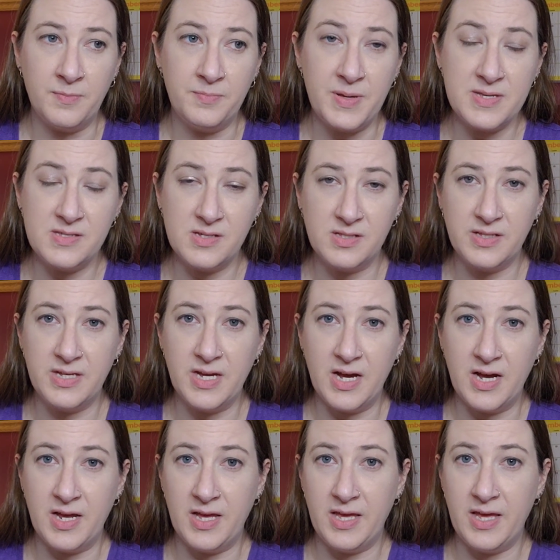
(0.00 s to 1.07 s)
basically
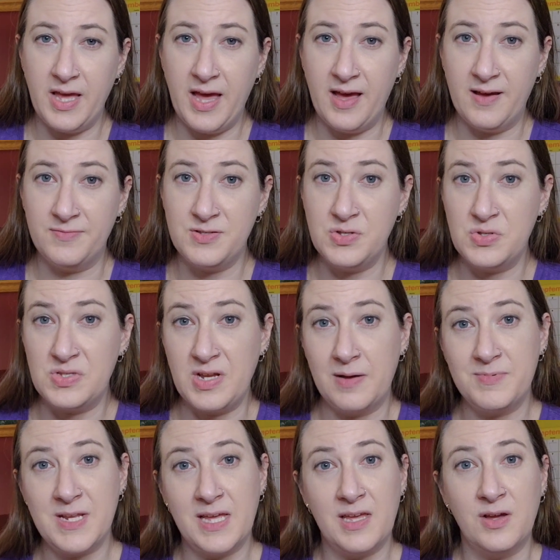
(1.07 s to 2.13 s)
I have to stop
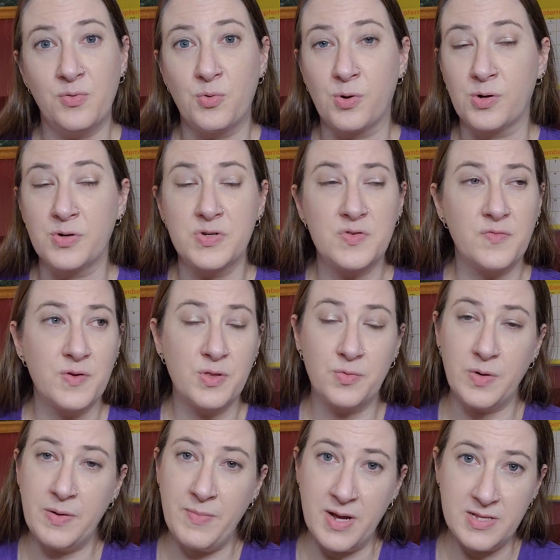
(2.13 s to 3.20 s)
taking orders for
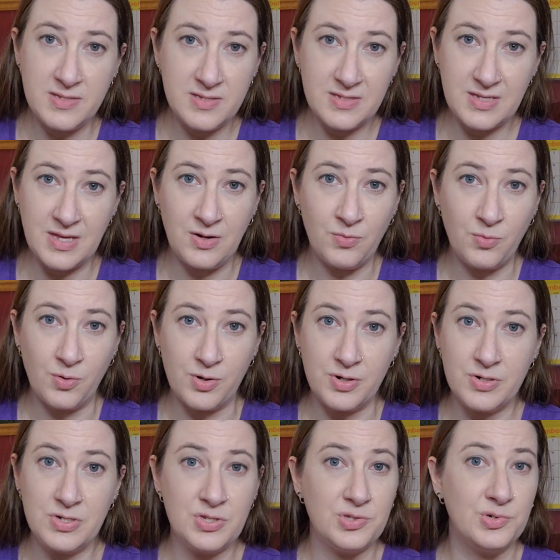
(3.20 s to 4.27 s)
3 months in order
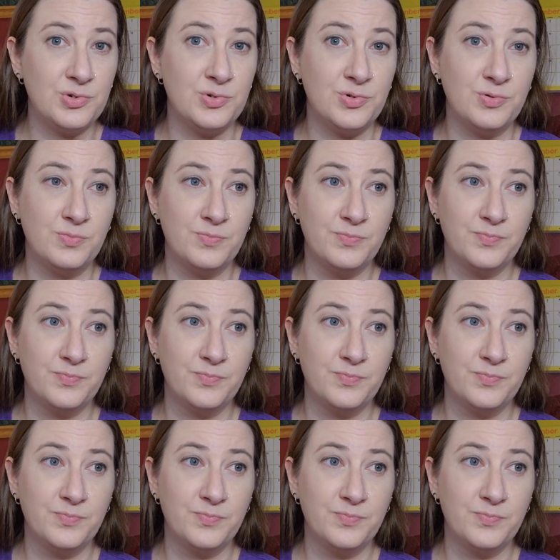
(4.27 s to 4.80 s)
to